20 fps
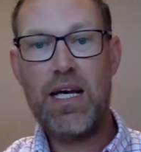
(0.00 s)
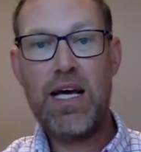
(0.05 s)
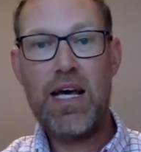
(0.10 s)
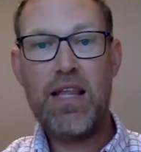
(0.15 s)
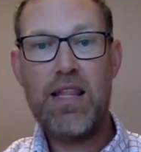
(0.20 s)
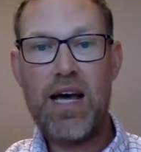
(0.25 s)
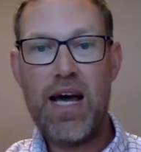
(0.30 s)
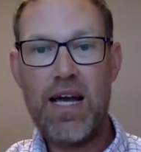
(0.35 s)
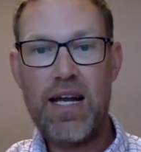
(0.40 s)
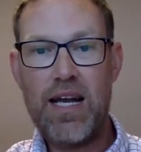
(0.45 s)

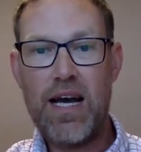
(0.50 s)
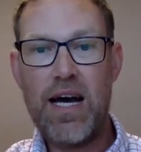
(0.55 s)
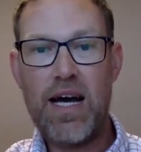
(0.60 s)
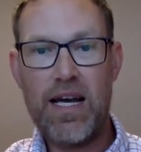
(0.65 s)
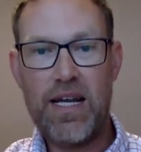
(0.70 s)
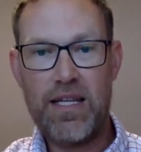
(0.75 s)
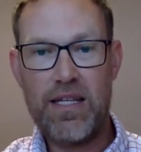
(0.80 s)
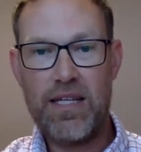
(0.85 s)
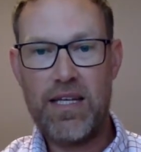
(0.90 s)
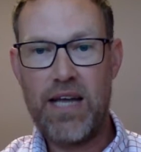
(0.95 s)
That
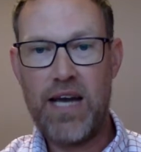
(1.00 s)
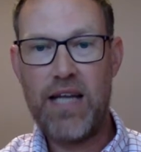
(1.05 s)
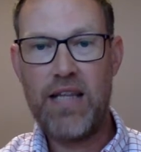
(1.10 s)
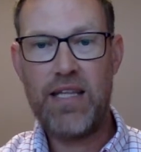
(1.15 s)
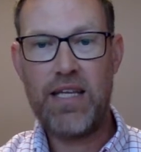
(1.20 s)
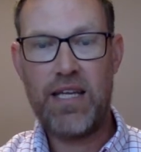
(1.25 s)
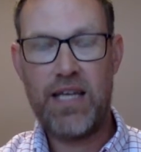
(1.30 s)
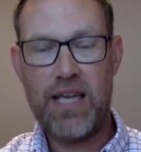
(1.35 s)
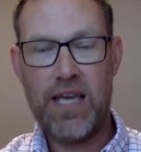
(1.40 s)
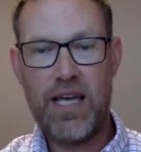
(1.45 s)
night, the night
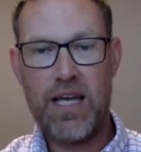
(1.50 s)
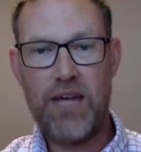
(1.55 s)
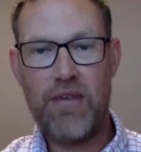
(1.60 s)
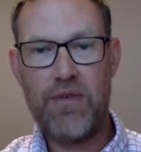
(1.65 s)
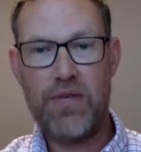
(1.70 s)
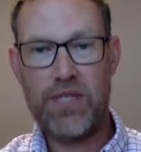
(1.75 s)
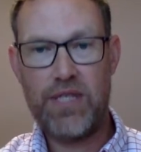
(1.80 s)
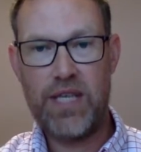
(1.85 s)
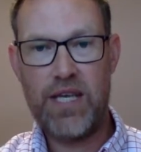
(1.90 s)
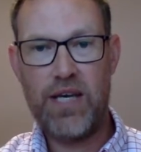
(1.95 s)
that King
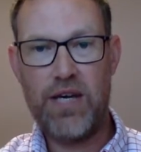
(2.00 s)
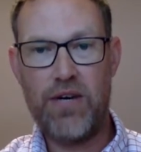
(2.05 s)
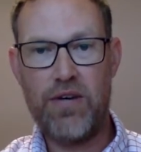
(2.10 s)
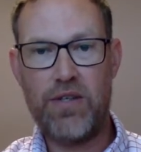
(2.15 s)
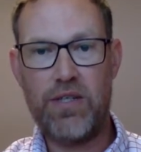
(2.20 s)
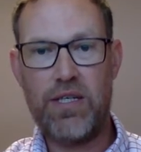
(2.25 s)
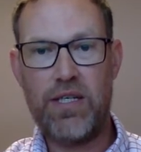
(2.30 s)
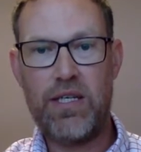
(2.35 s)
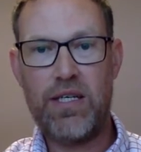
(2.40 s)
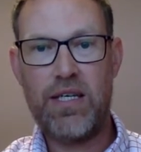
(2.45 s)
was killed,